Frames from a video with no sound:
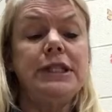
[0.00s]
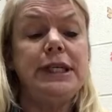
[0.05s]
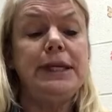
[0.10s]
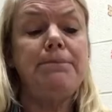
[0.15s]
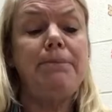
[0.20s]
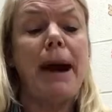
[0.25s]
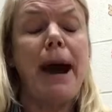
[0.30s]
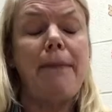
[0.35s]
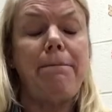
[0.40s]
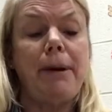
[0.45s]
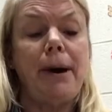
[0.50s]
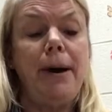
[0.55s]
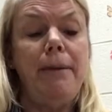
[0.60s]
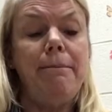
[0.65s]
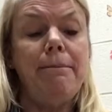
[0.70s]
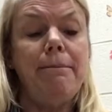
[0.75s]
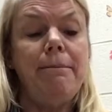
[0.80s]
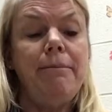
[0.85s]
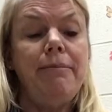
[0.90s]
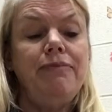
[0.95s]
did pop
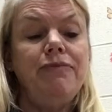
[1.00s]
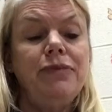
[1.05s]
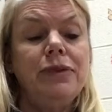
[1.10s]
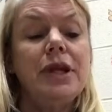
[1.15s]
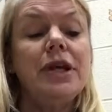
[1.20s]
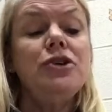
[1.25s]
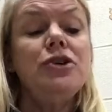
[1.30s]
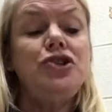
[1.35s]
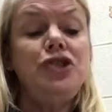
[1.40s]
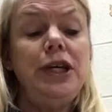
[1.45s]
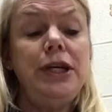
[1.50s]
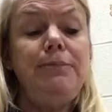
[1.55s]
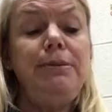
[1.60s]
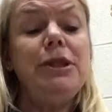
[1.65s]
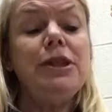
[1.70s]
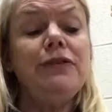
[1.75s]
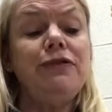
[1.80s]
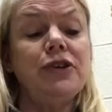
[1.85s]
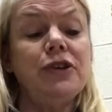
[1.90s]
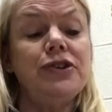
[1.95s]
up, she'd
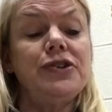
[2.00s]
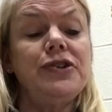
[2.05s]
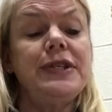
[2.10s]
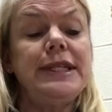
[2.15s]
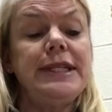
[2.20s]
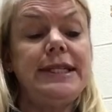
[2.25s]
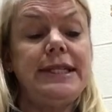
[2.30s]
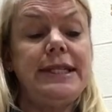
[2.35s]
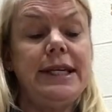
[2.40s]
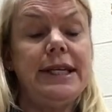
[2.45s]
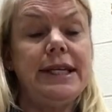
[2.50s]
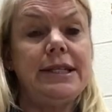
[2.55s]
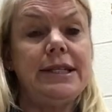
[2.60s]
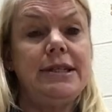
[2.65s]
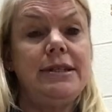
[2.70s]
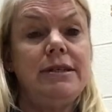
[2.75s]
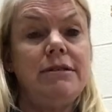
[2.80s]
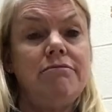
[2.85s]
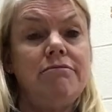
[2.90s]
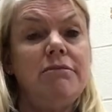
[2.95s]
be the first to see
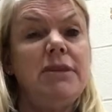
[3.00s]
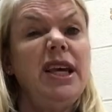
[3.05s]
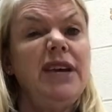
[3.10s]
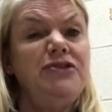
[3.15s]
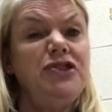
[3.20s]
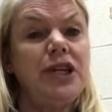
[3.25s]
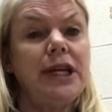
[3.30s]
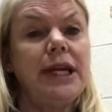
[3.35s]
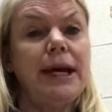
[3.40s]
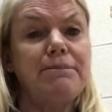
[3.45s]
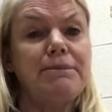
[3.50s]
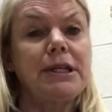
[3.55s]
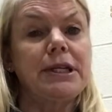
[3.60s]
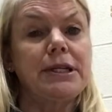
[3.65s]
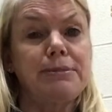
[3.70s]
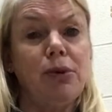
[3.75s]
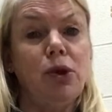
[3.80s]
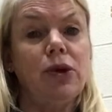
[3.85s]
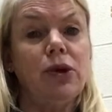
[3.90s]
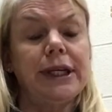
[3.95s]
it, if she kept
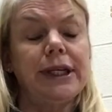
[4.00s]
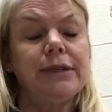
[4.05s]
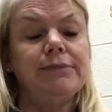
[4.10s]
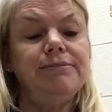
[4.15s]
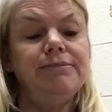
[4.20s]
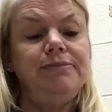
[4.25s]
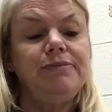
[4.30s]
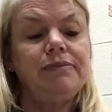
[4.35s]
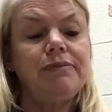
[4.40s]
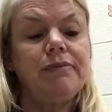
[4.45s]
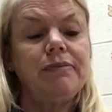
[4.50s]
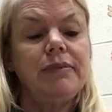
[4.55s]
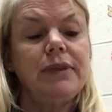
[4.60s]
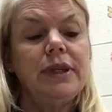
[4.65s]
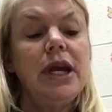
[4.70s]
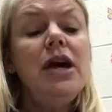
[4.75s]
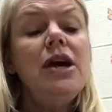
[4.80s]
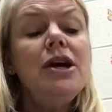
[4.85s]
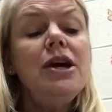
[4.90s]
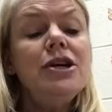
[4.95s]
exploring.
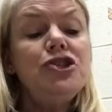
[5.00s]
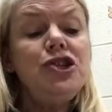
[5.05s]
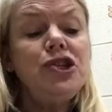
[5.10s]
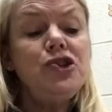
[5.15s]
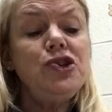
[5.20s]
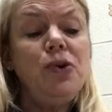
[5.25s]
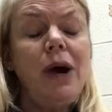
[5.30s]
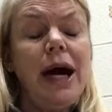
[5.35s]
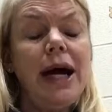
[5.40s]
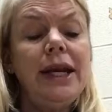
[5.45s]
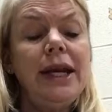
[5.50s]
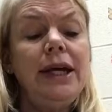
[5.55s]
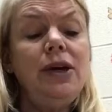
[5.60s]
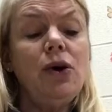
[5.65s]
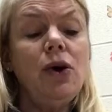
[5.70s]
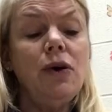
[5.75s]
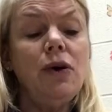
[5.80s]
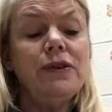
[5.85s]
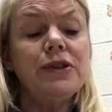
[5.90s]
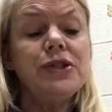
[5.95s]
She trotted
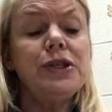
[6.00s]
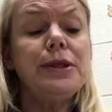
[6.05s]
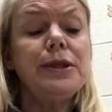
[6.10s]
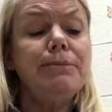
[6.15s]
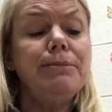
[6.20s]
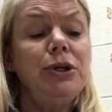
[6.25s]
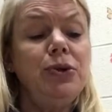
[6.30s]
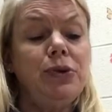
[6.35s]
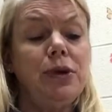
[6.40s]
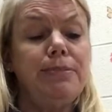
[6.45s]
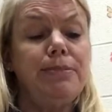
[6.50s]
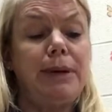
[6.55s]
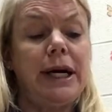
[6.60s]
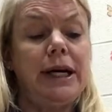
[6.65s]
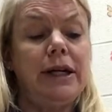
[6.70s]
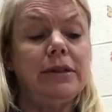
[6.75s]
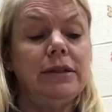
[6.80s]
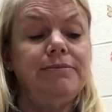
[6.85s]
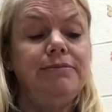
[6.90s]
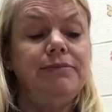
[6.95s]
over to the manure
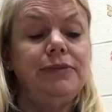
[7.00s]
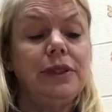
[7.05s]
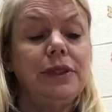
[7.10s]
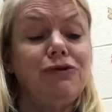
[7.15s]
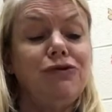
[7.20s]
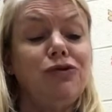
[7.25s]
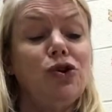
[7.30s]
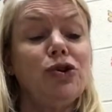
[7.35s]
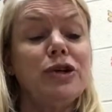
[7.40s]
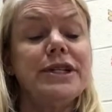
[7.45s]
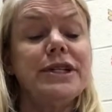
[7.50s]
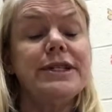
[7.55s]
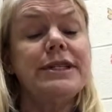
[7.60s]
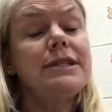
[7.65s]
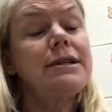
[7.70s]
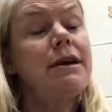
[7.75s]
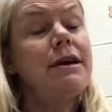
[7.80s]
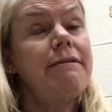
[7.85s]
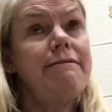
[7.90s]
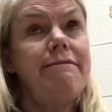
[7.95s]
pile,
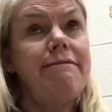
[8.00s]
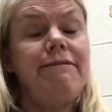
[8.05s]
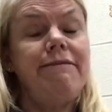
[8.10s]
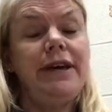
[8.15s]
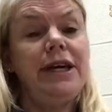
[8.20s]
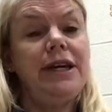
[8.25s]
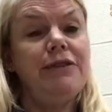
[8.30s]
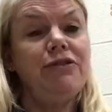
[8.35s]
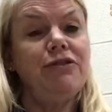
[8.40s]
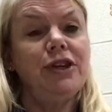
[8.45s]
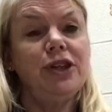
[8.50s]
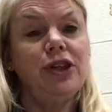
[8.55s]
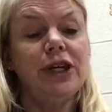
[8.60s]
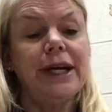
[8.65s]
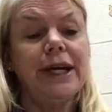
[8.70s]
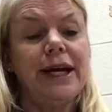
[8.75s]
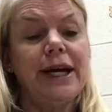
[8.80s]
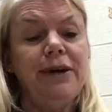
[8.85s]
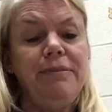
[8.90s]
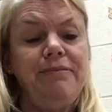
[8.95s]
Flora's favorite
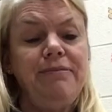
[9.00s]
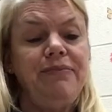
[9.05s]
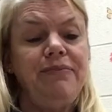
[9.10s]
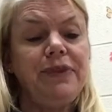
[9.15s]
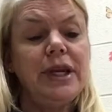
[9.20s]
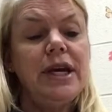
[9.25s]
lookout.